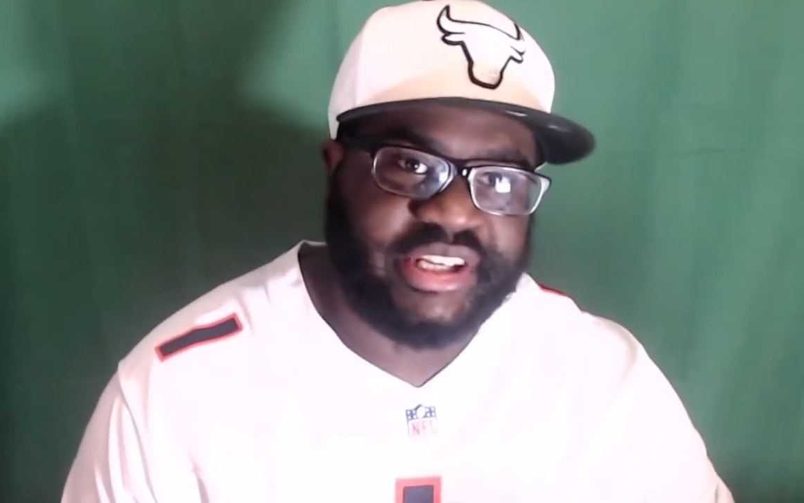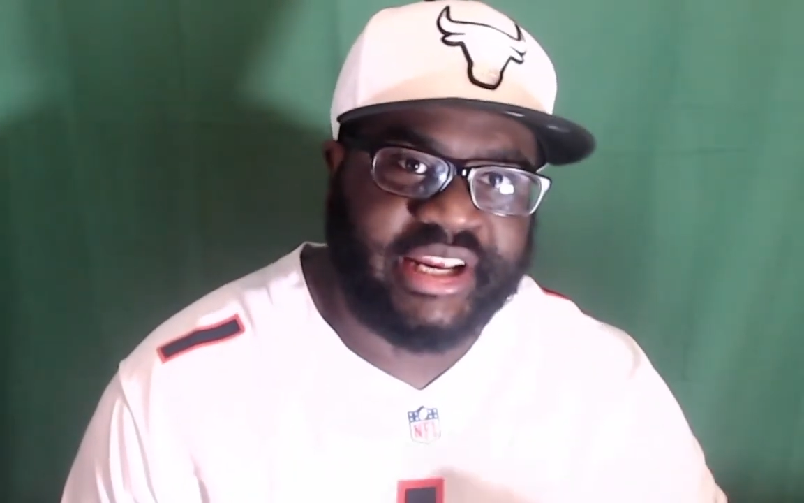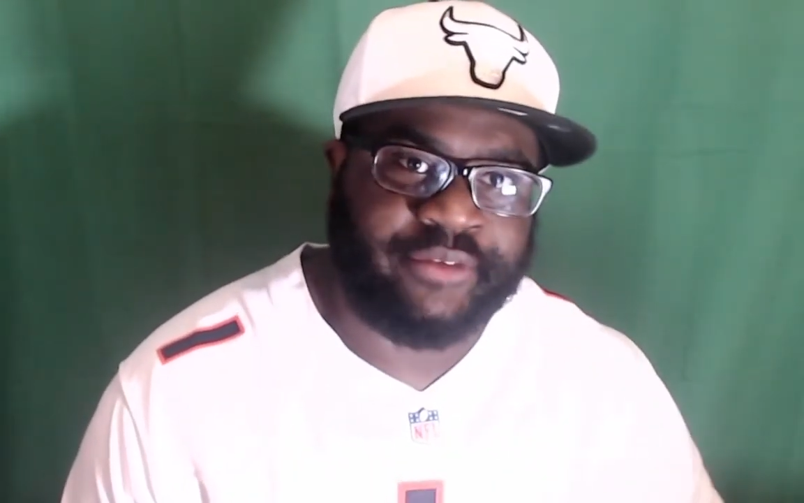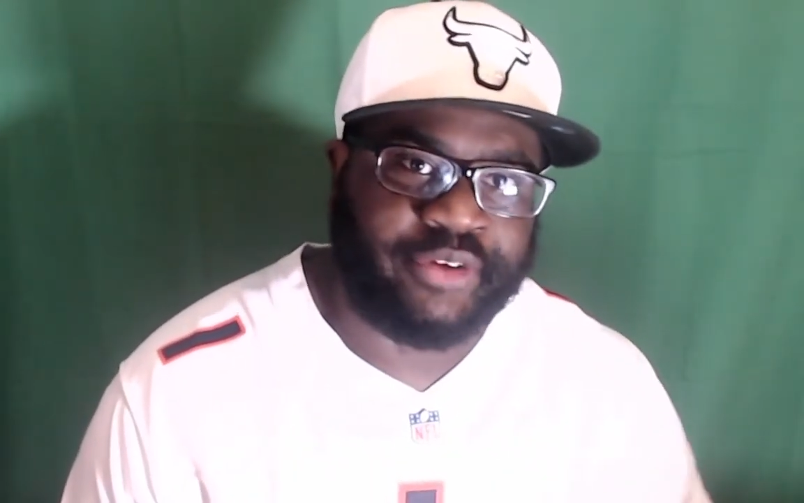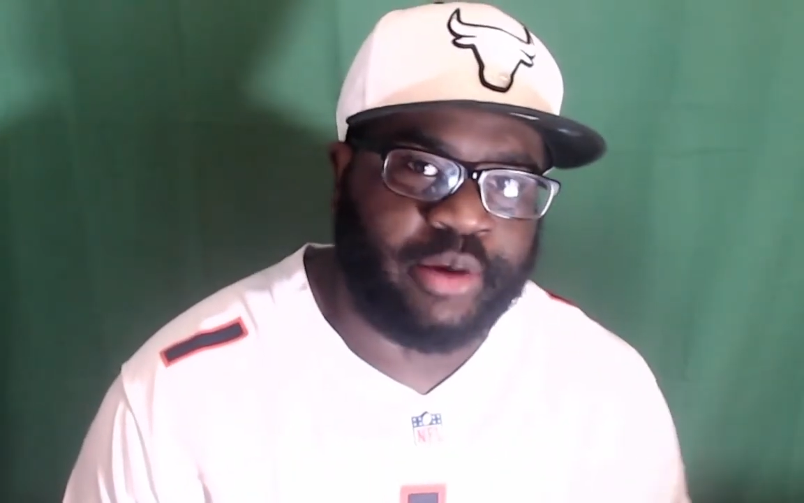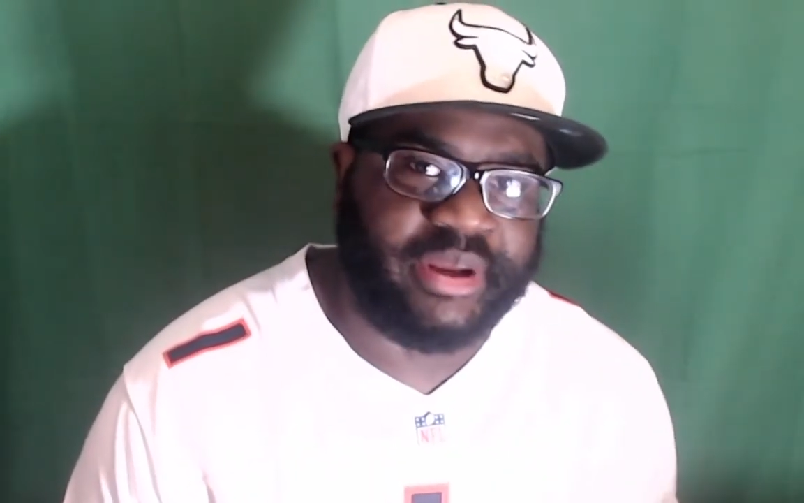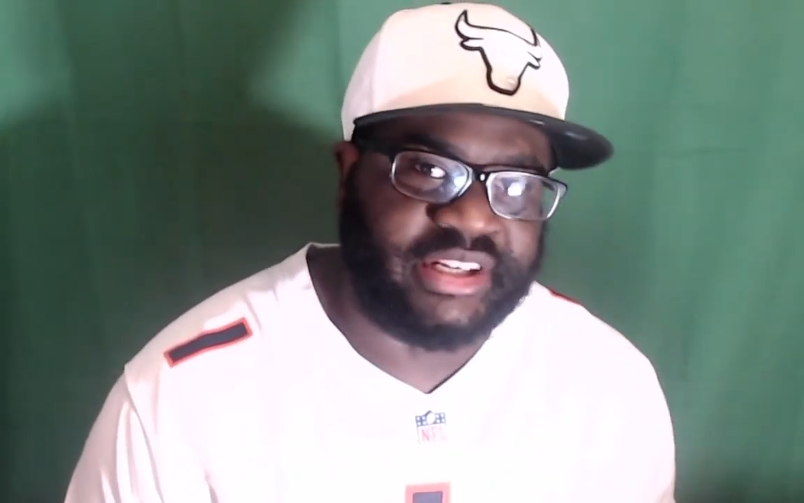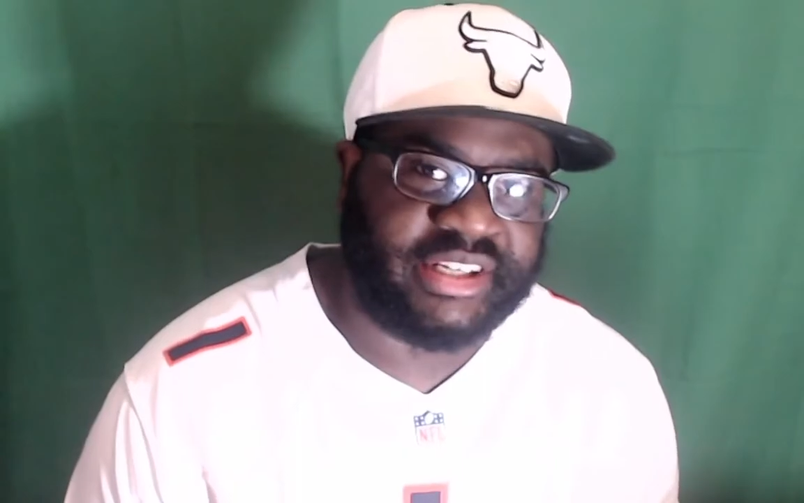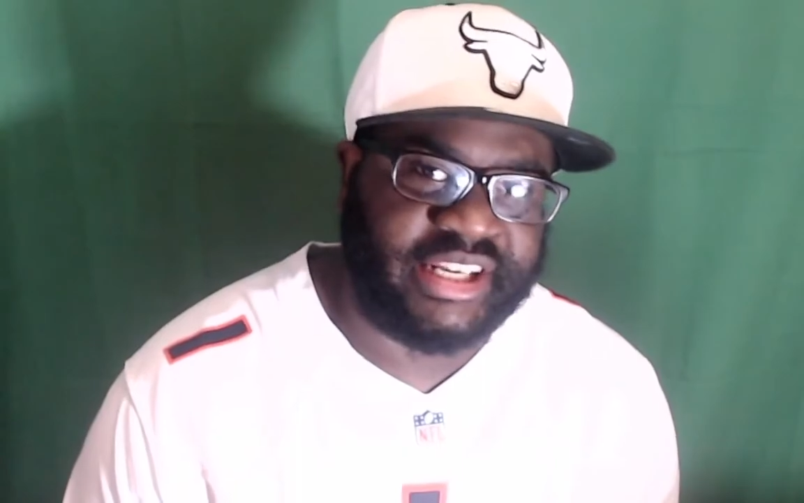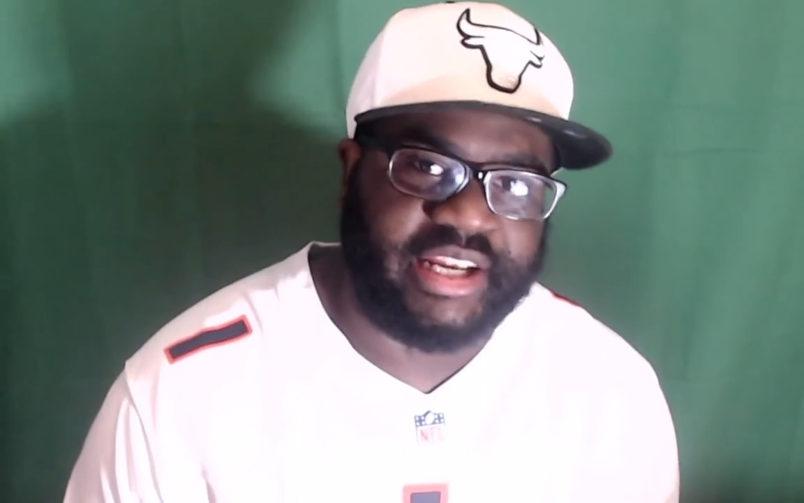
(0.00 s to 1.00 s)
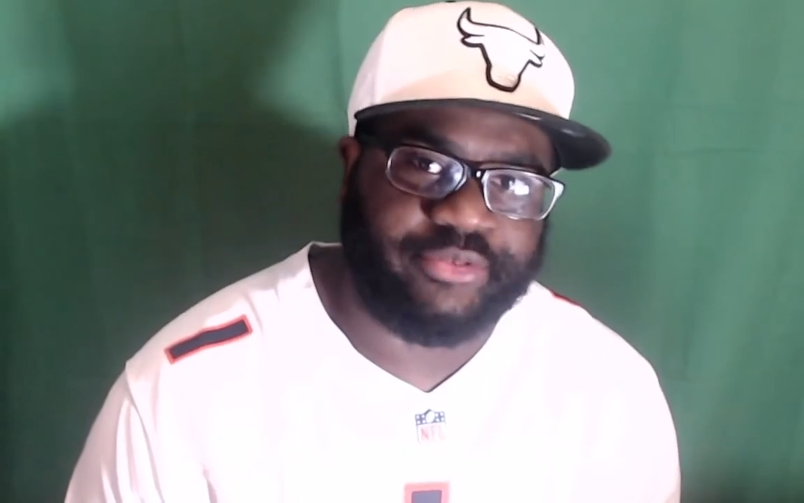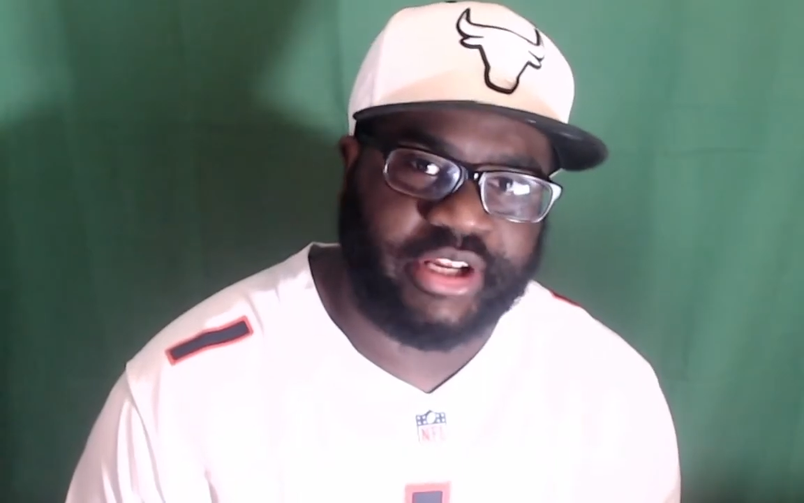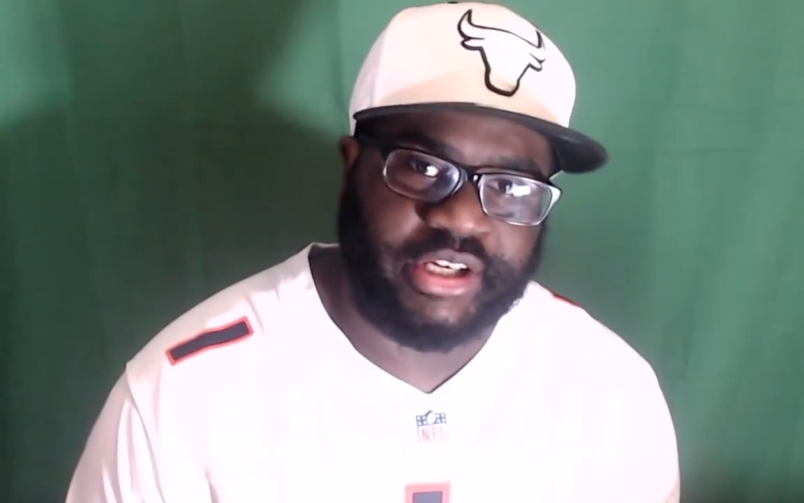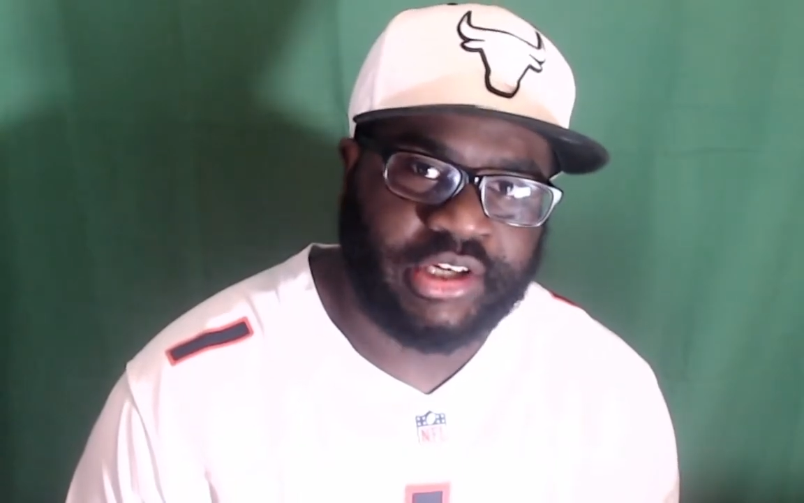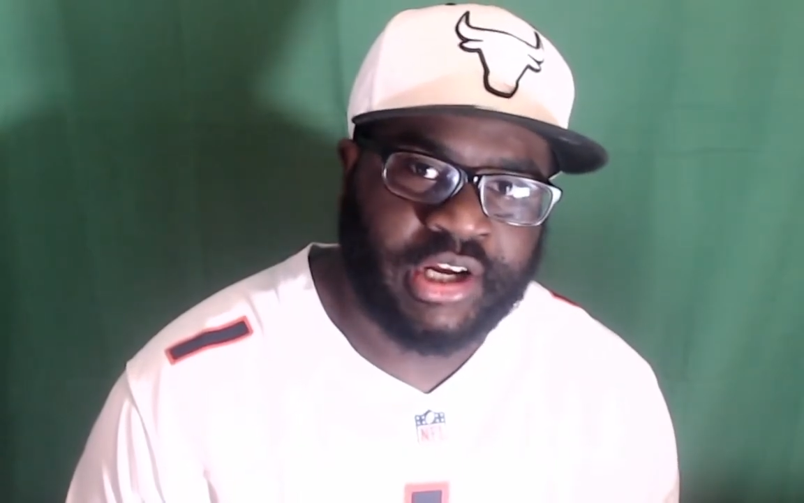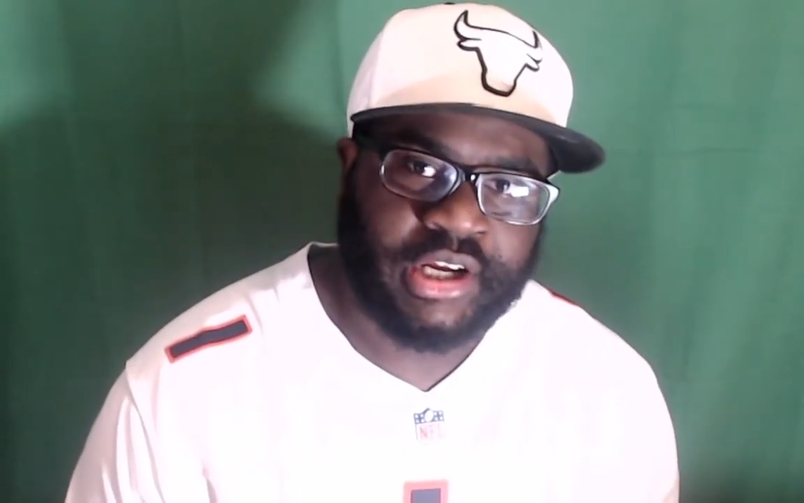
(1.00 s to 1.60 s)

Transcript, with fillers: leave him in Cleveland.